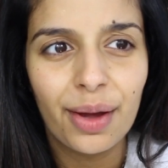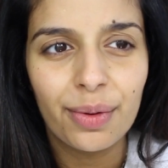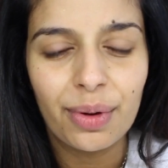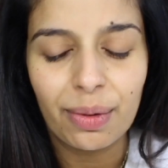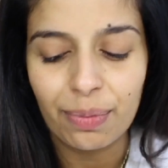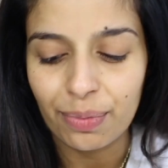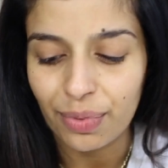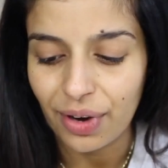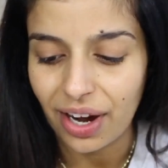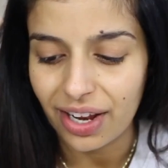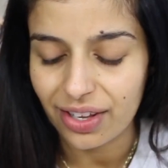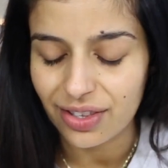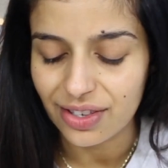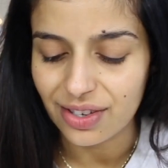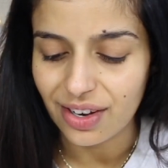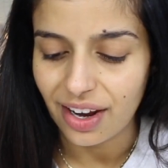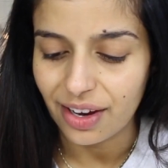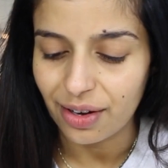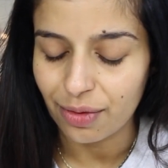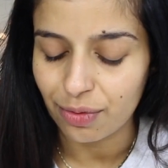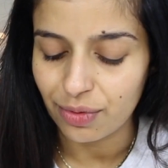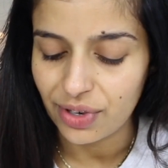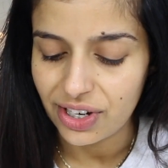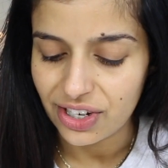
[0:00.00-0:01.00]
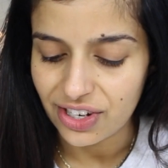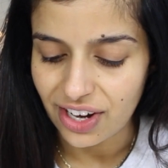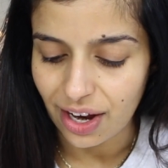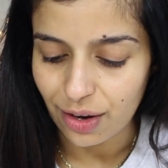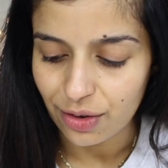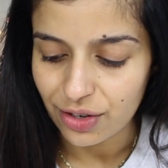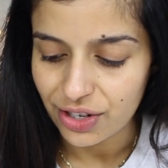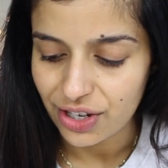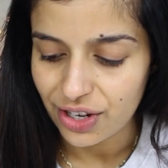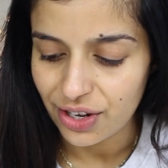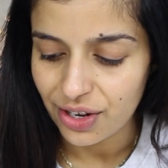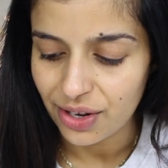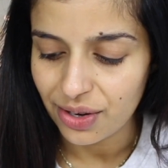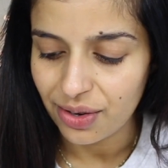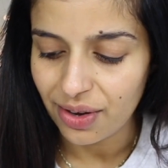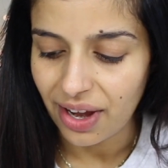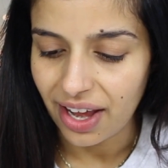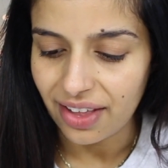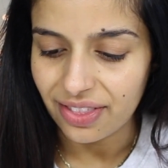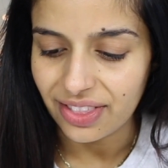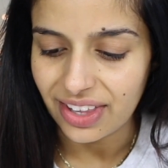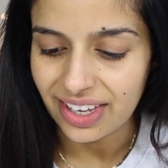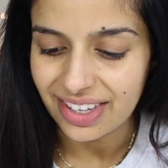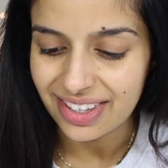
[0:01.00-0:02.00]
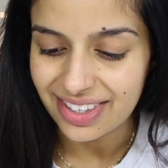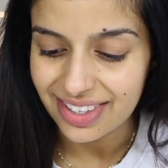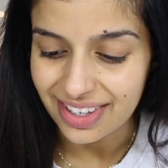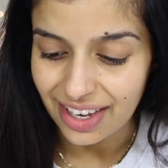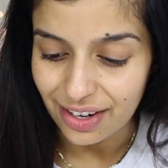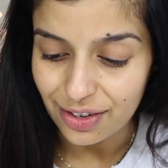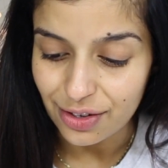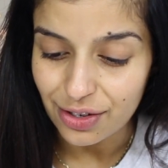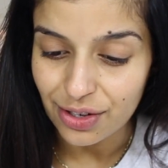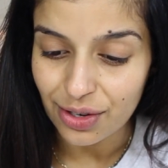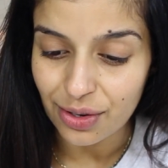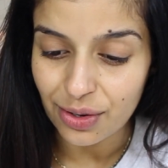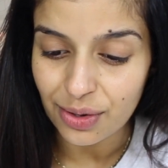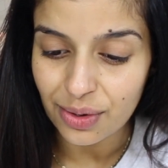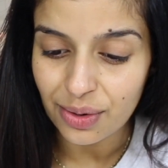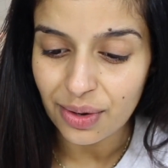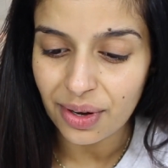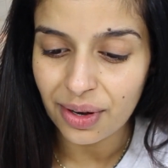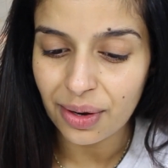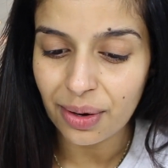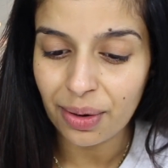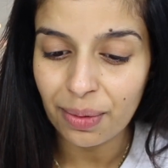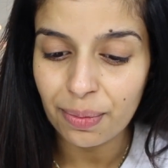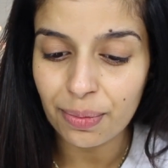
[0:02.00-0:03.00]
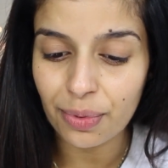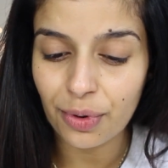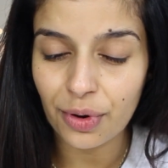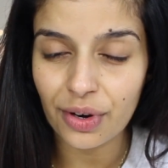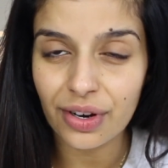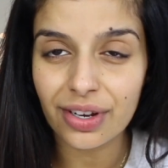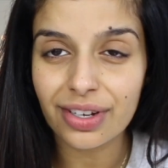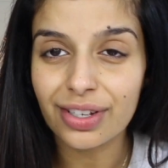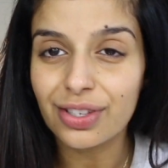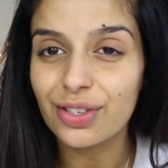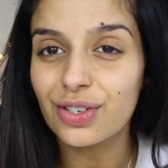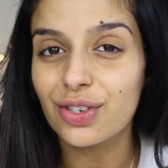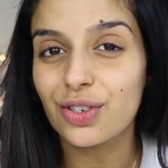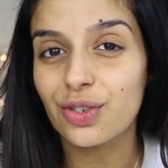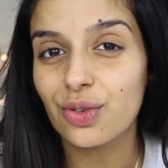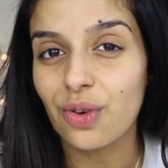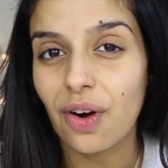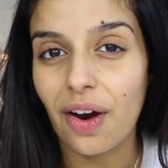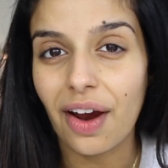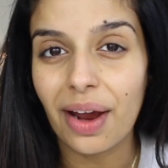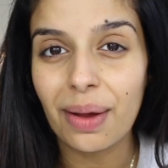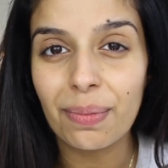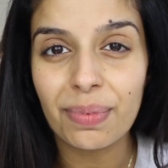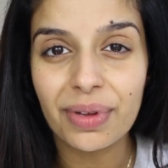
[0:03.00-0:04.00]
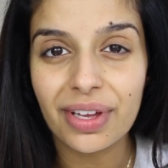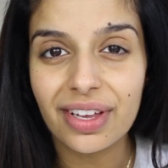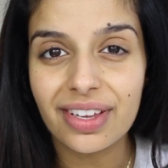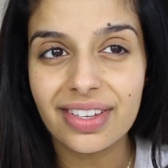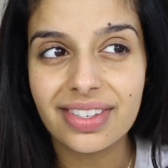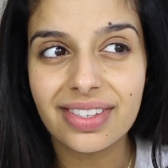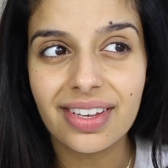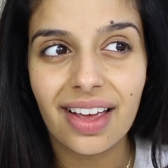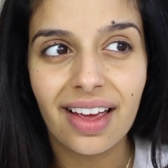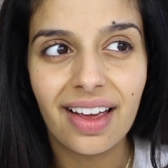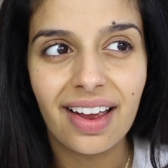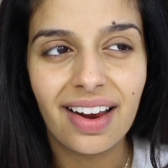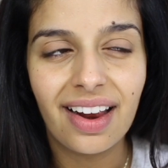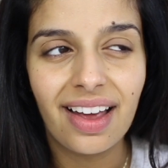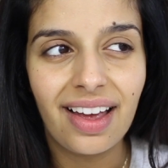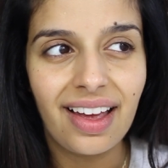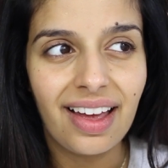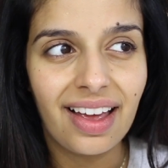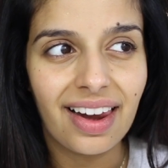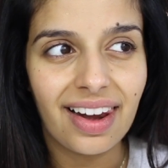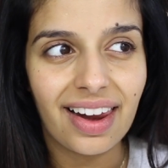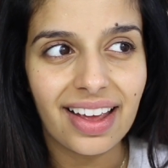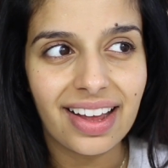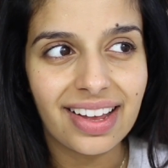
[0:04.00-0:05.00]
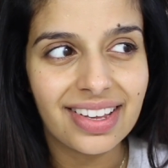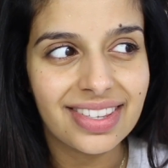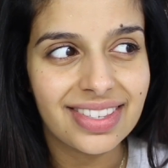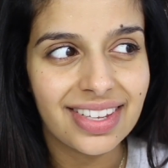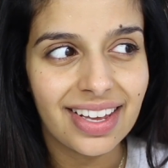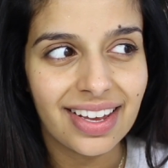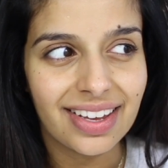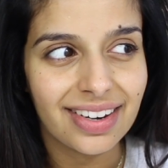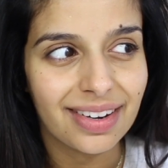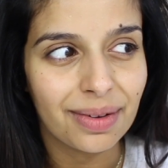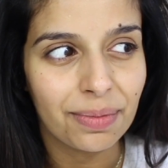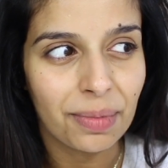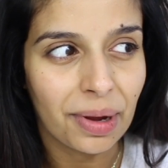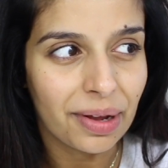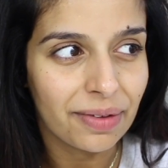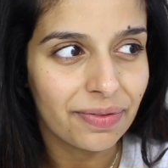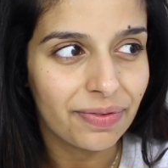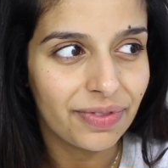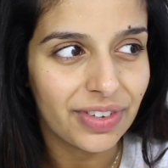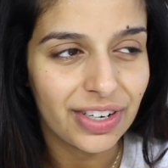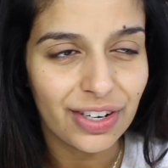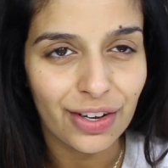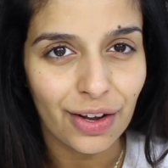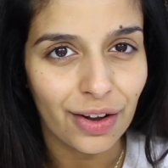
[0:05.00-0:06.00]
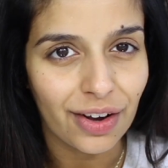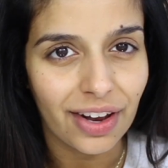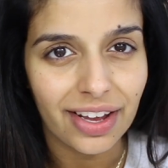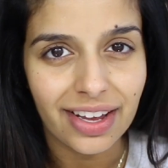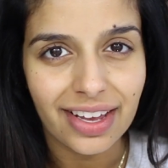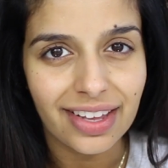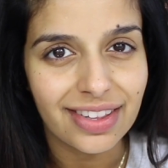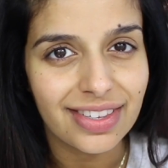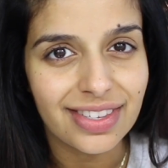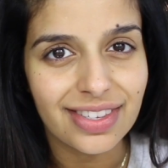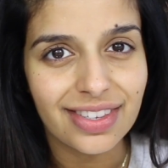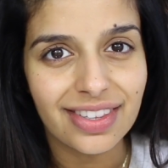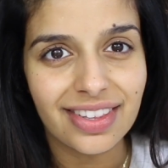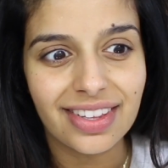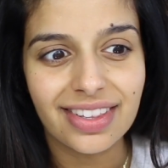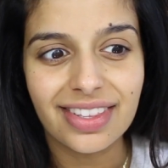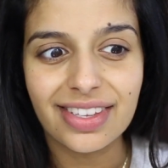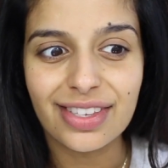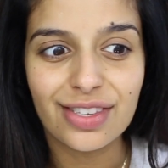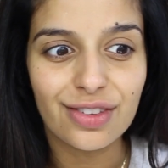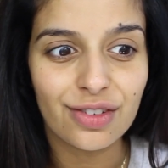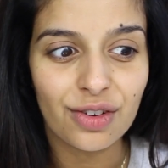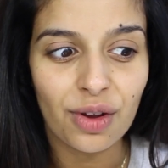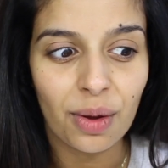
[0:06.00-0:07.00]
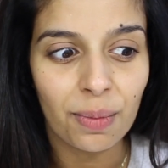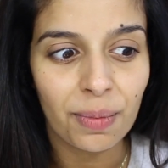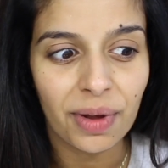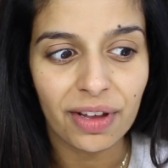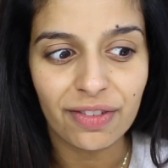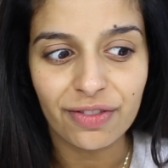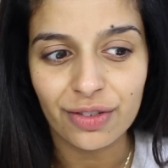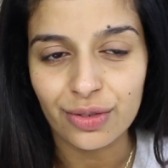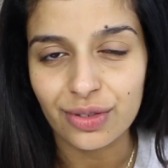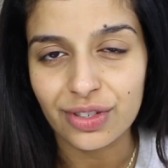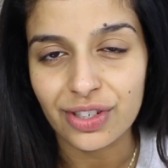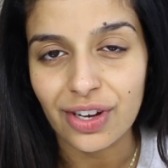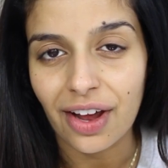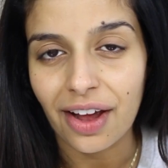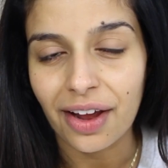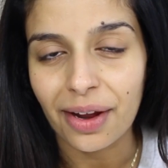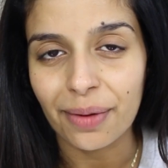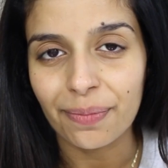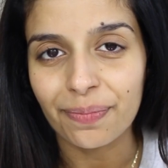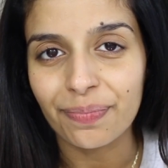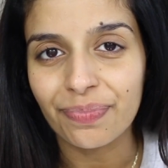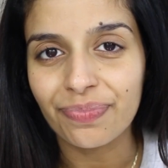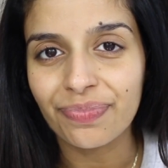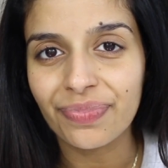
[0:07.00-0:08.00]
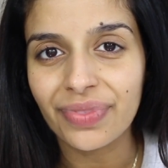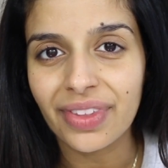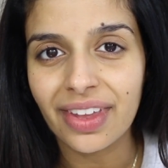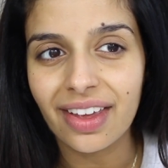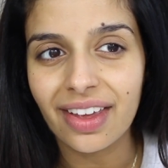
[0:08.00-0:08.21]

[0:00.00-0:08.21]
when brands like reach out to you and they send you products to try, because like I said in my video, like this is not my full-time